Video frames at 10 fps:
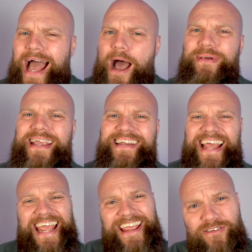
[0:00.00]
I mean,
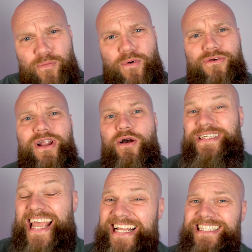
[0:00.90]
even OneNote's
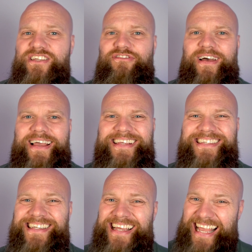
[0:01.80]

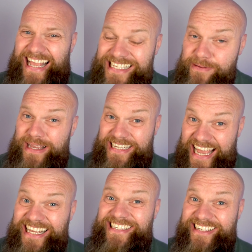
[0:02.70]
interface is a bit
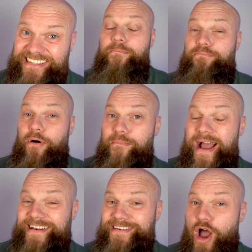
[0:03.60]
dated. But
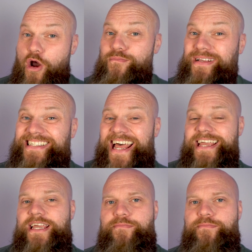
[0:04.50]
make no mistake